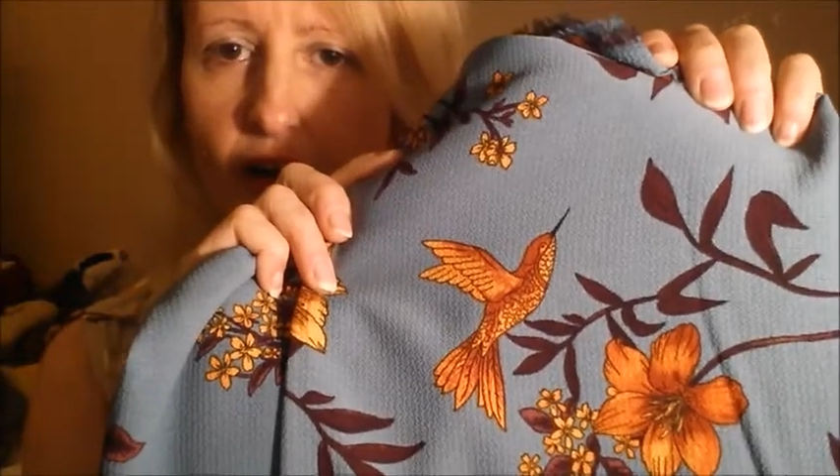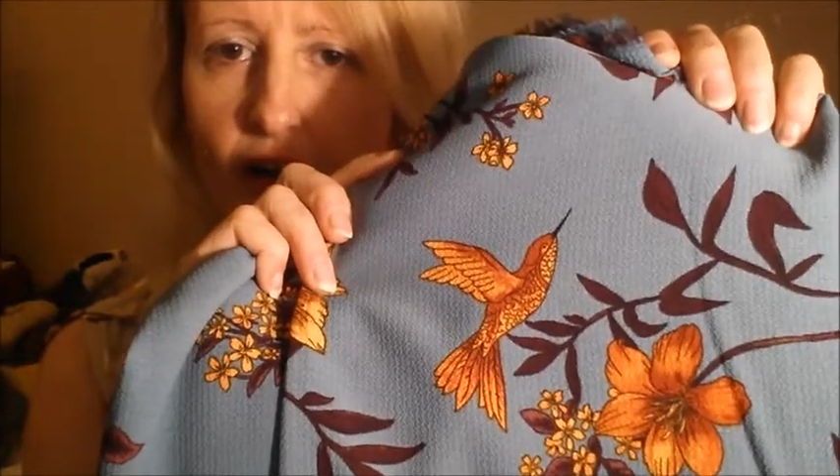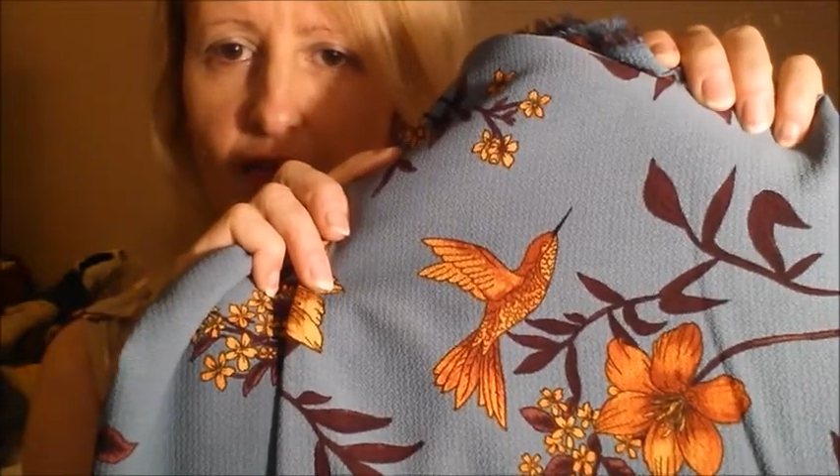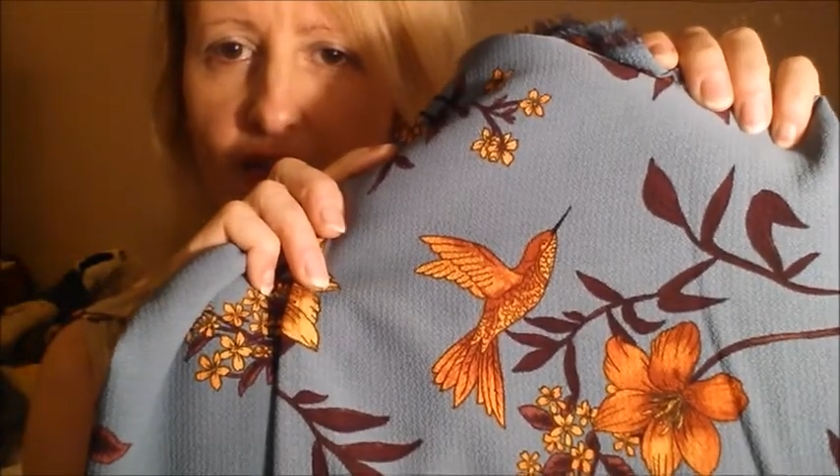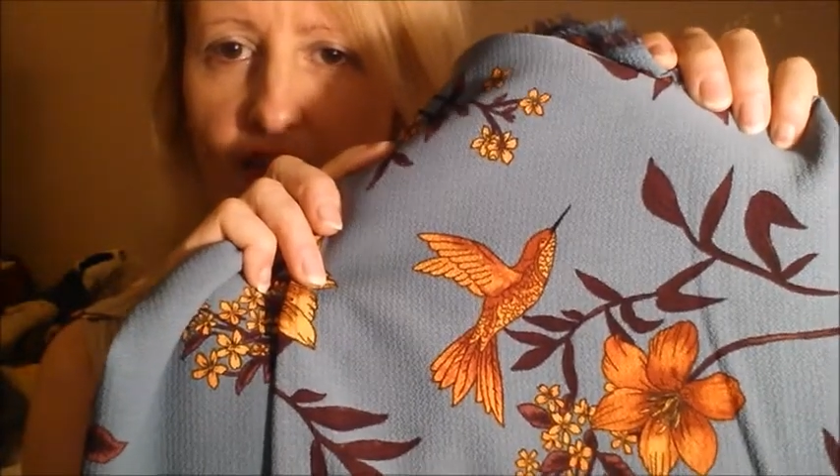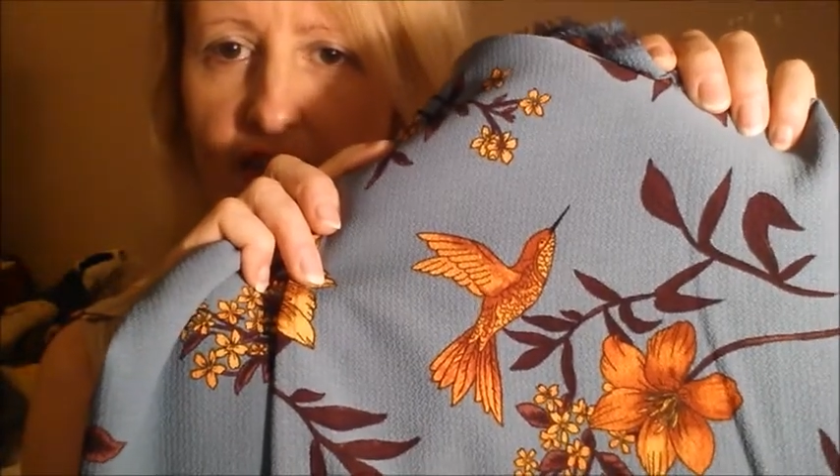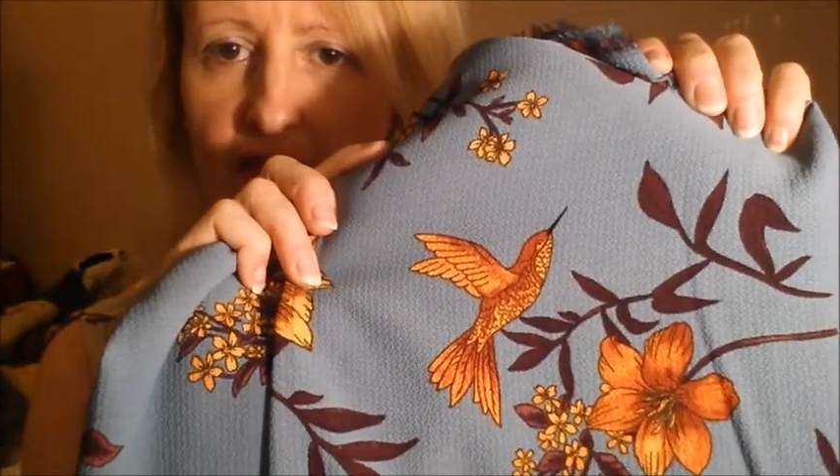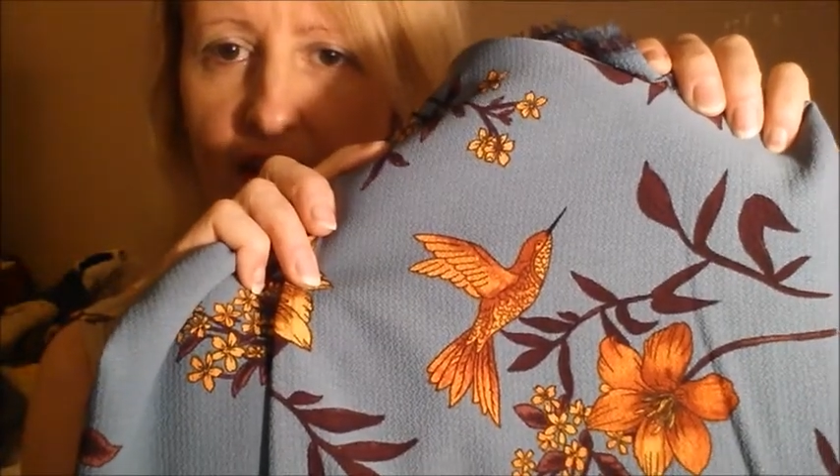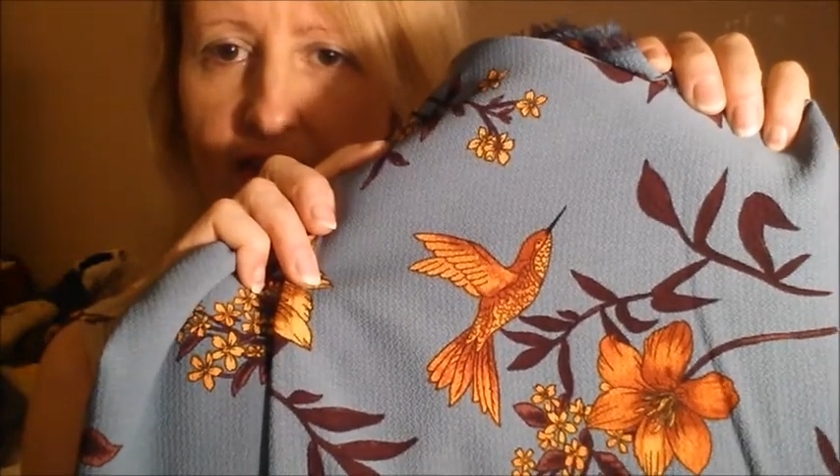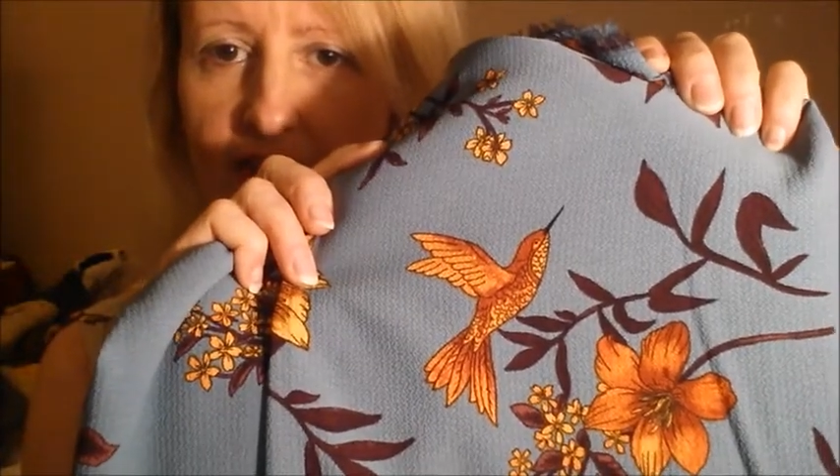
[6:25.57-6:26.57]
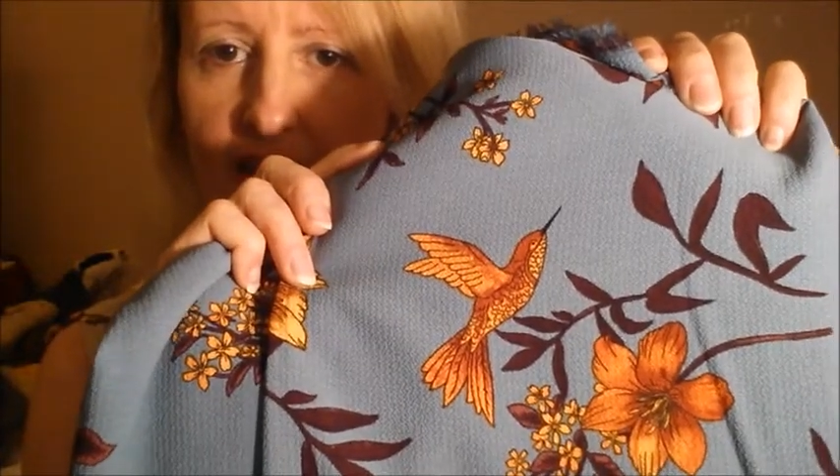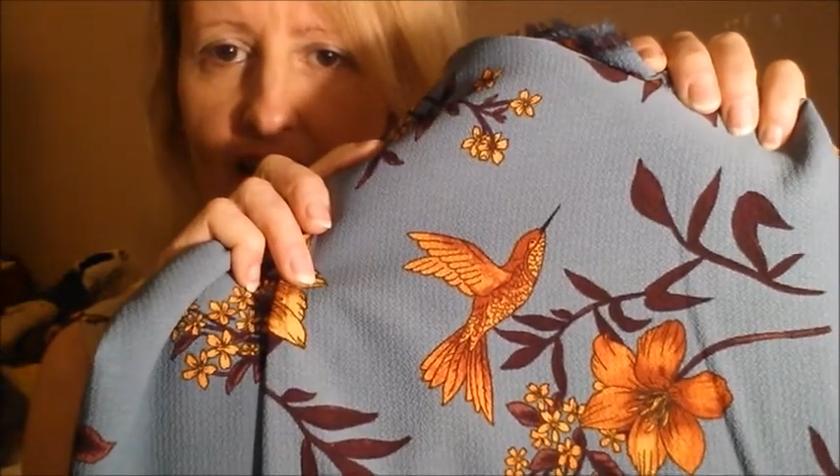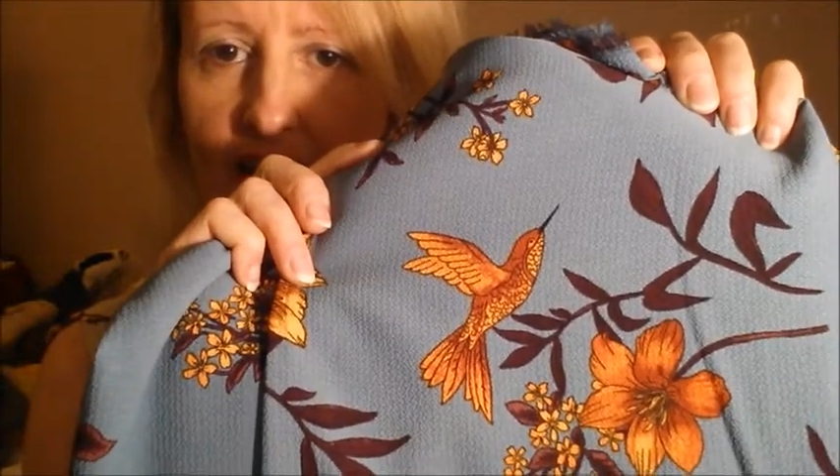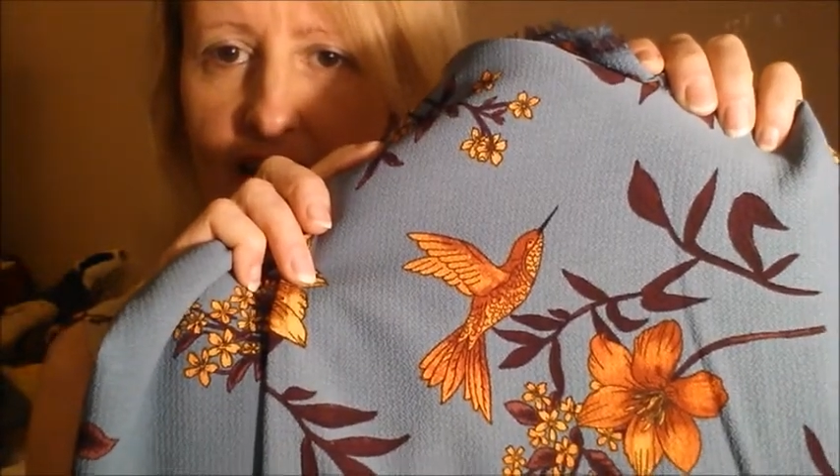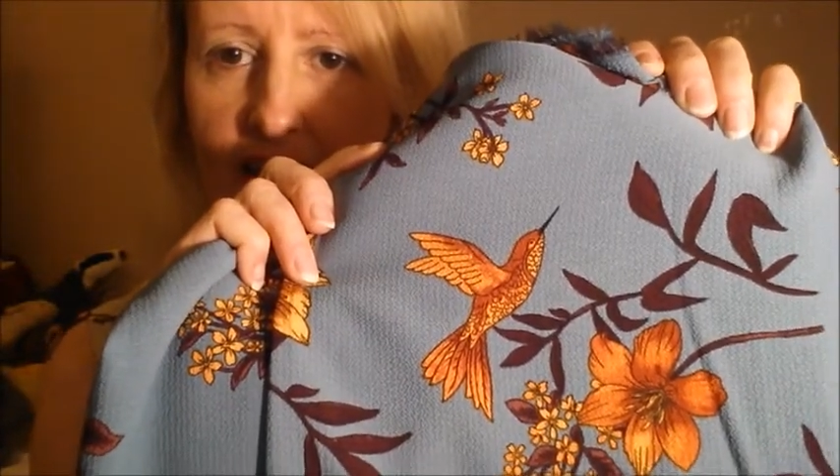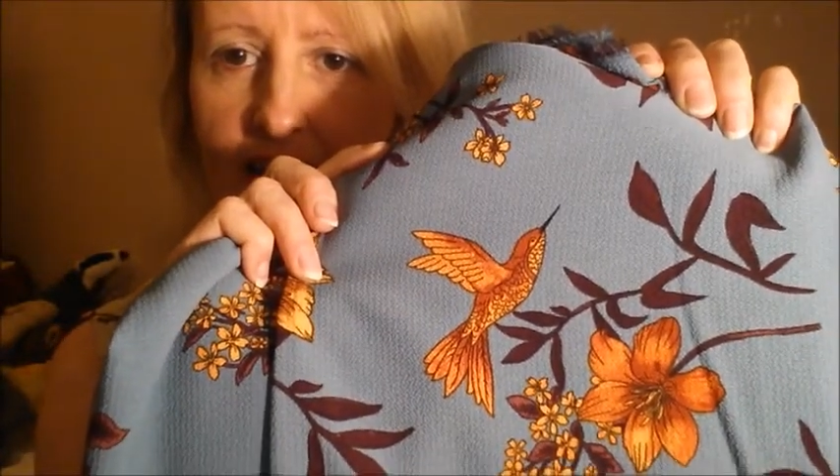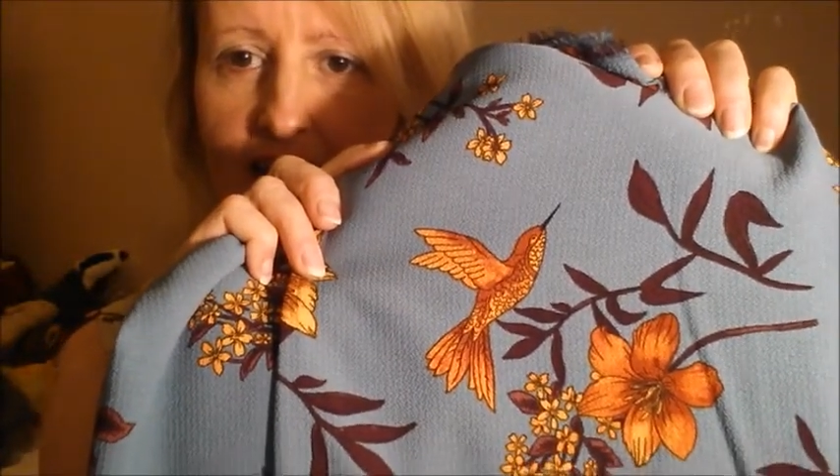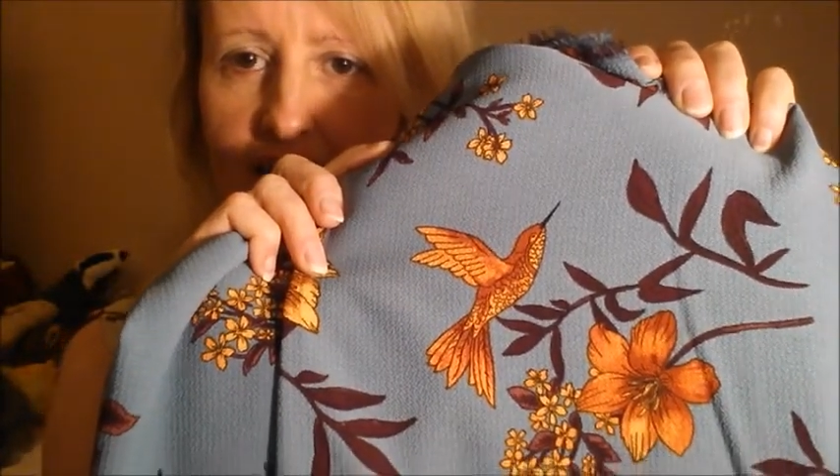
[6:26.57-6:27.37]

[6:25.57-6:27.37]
orangey rust colour.